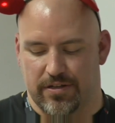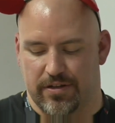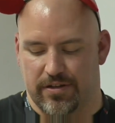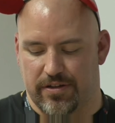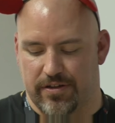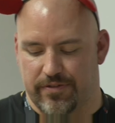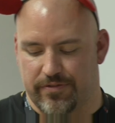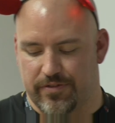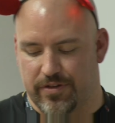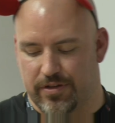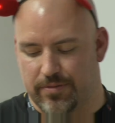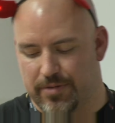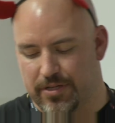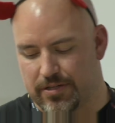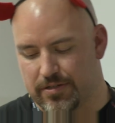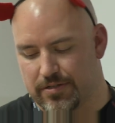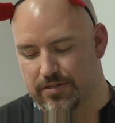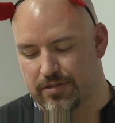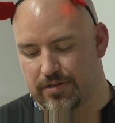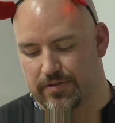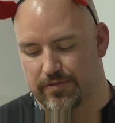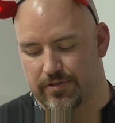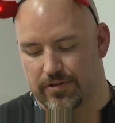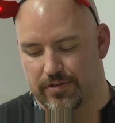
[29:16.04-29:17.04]
TFTP
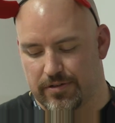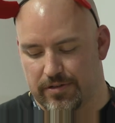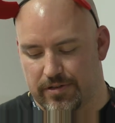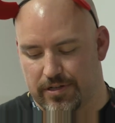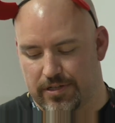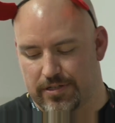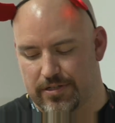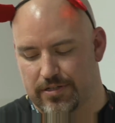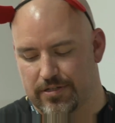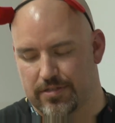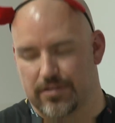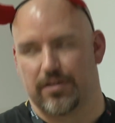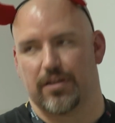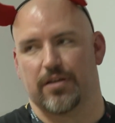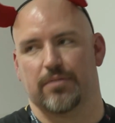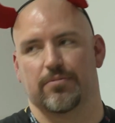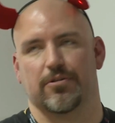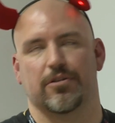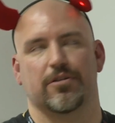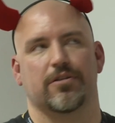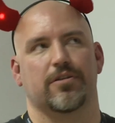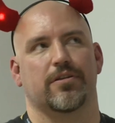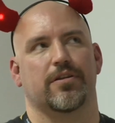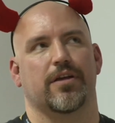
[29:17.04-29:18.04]
server, and that's
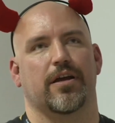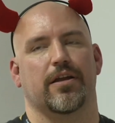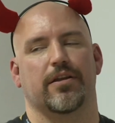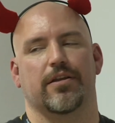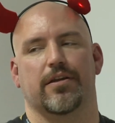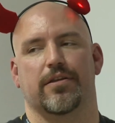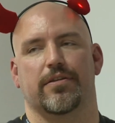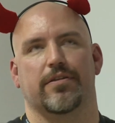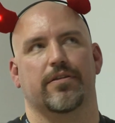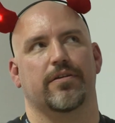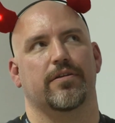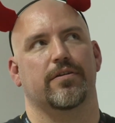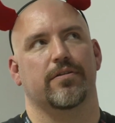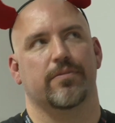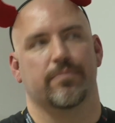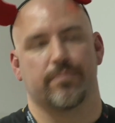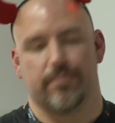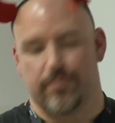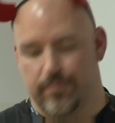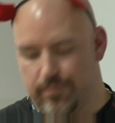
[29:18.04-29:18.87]
enabled in 9netD.